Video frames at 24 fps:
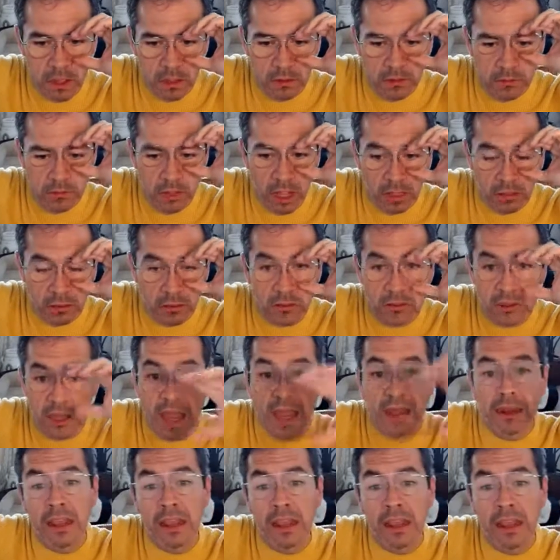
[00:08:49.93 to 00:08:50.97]
Other
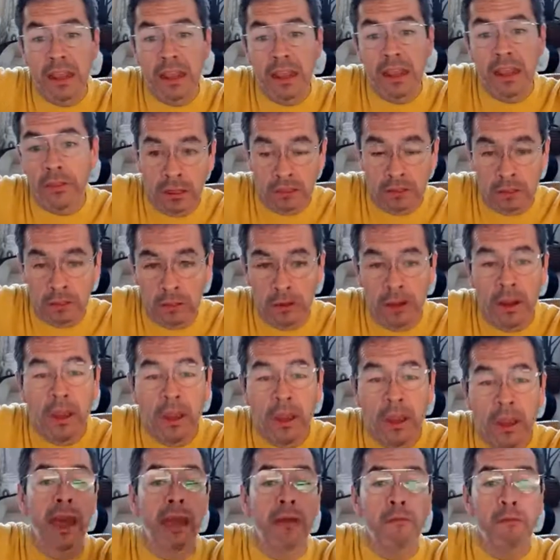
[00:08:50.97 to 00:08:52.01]
doctors. Any doctor.
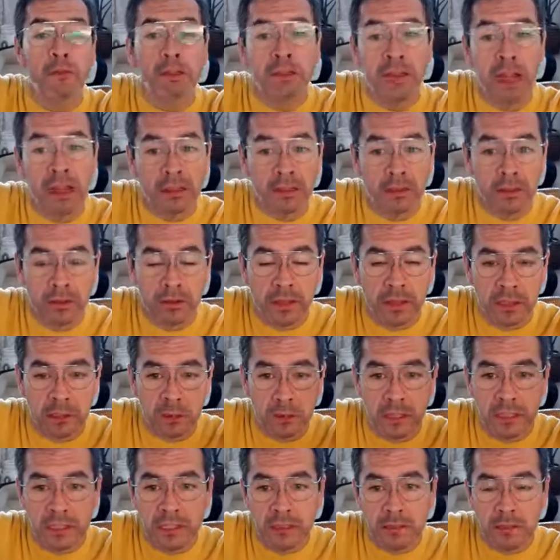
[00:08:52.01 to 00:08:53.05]
Every doctor
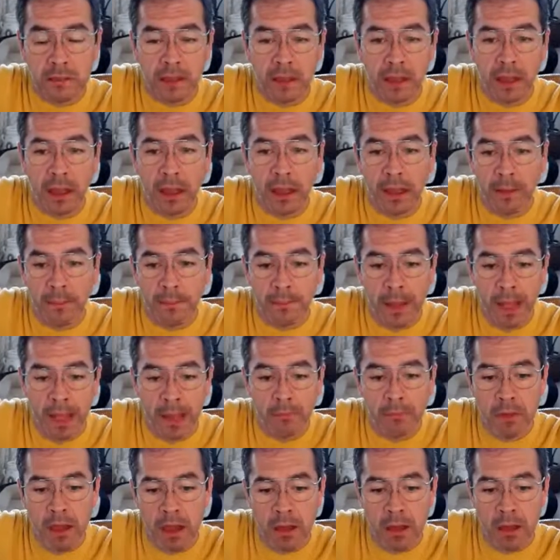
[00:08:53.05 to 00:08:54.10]
that treats
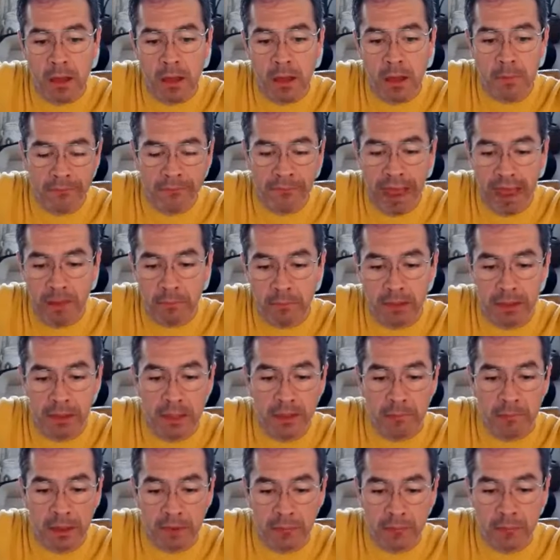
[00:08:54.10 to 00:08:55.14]
my mom, family,
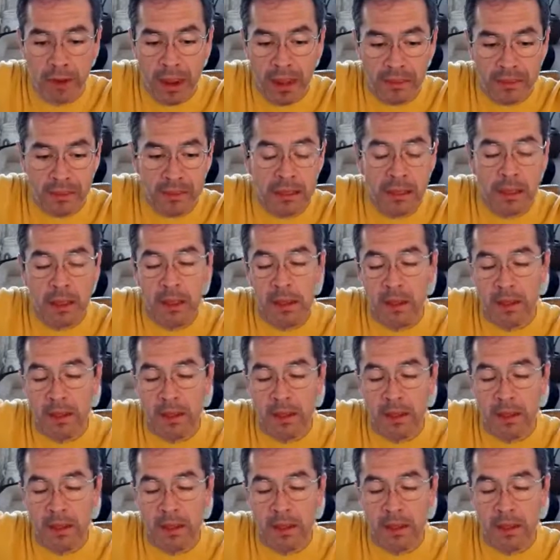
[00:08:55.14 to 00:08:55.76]
my friends.